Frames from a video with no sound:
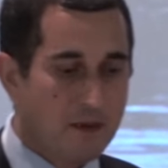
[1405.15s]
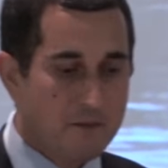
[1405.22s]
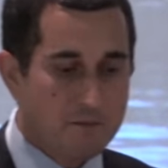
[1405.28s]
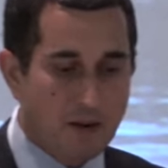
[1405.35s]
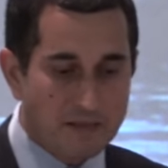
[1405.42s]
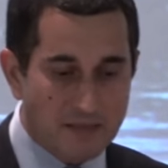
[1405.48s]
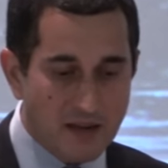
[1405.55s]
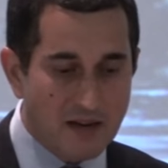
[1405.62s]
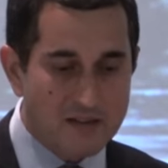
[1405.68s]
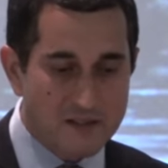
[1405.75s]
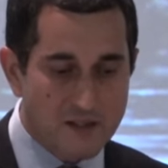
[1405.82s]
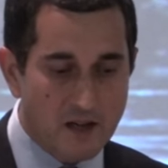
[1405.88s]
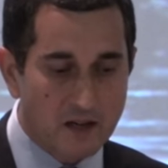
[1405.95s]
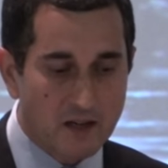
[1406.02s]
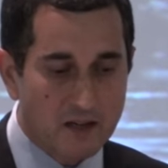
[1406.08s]
But they are
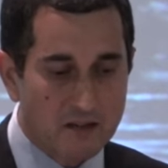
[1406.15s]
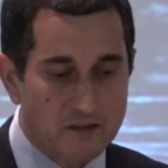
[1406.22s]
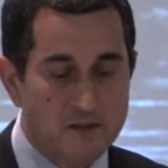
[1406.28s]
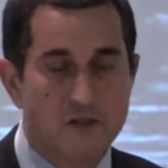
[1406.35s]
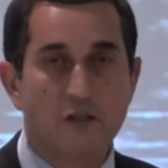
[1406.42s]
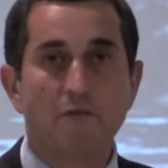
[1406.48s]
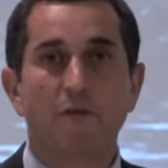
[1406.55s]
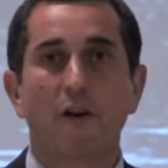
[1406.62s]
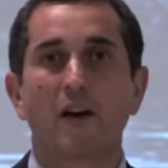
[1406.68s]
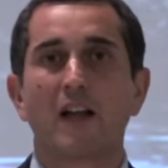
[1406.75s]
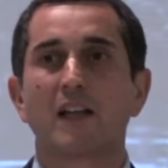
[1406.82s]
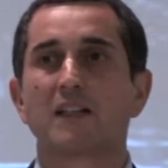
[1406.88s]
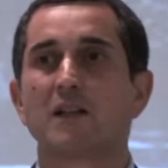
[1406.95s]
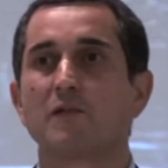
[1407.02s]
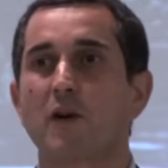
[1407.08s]
circling. To find
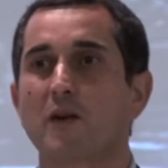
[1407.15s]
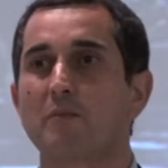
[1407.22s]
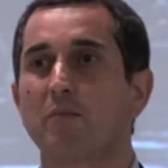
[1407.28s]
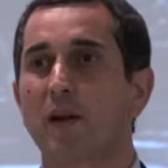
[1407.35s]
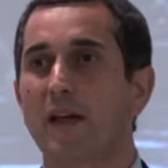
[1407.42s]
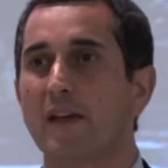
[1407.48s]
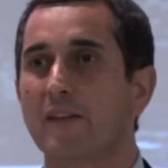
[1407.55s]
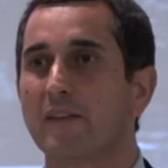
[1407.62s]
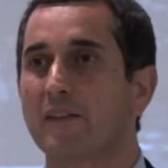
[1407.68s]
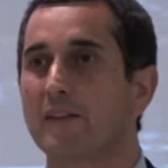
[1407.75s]
it in wrong place.